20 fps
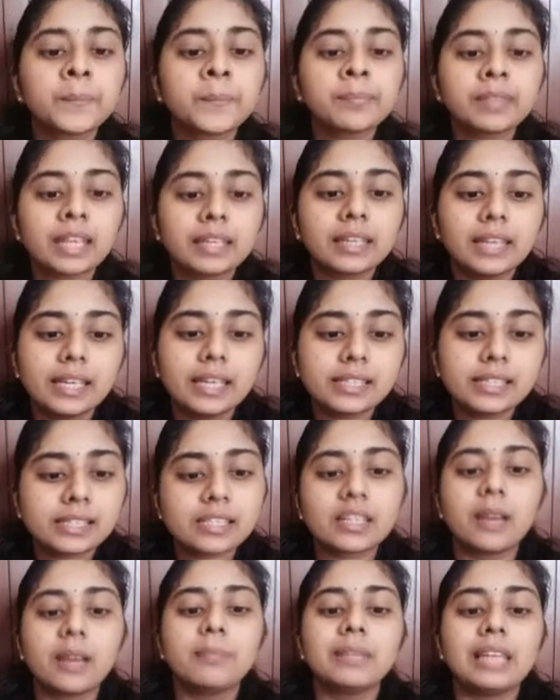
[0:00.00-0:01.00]
Next
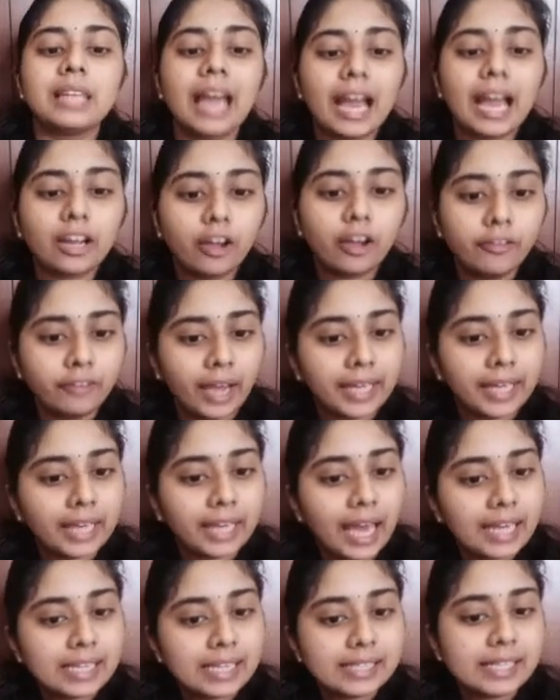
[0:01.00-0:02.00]
come lack of
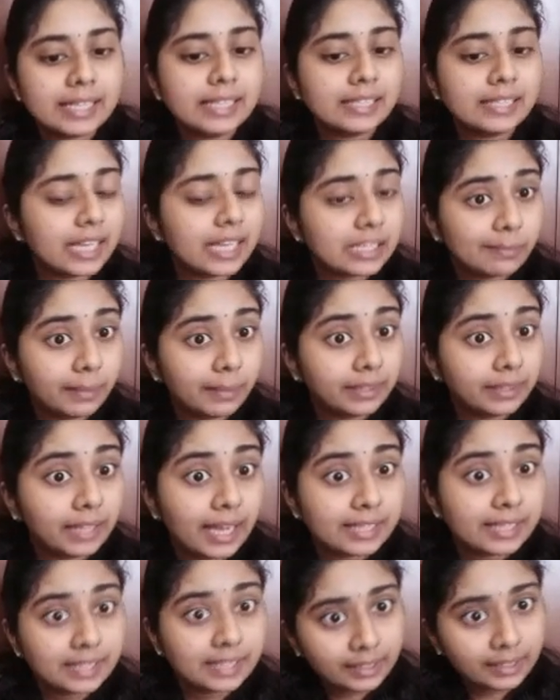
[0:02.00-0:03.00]
analysis, expertise
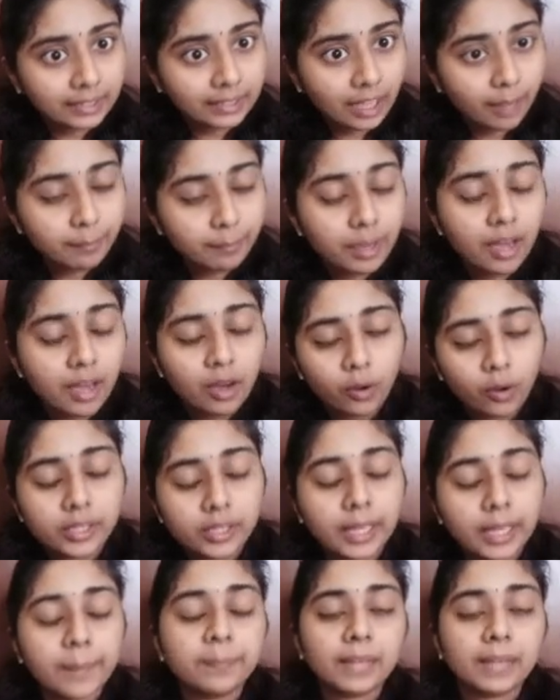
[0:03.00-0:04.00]
and time. Okay,
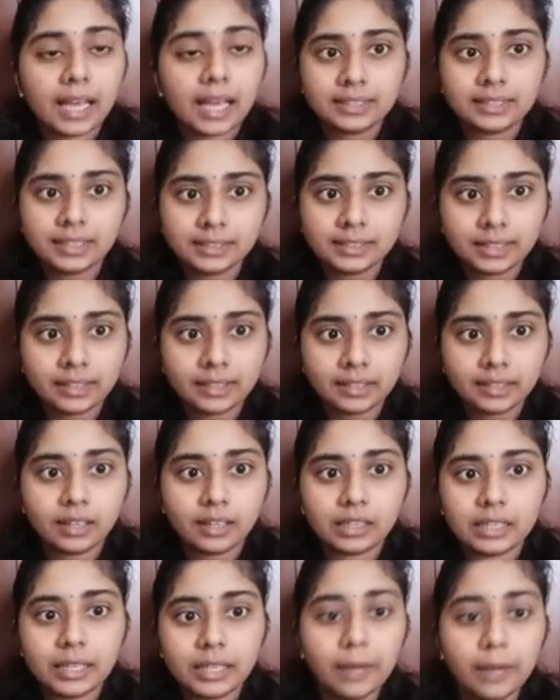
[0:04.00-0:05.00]
as I said
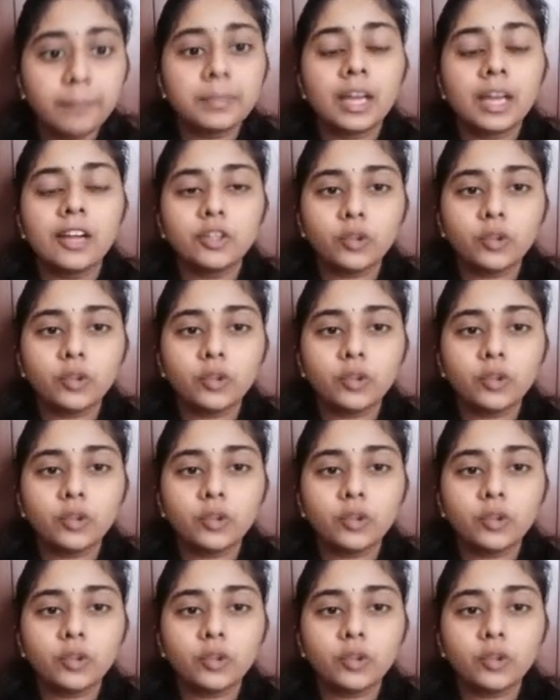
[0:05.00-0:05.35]
earlier, to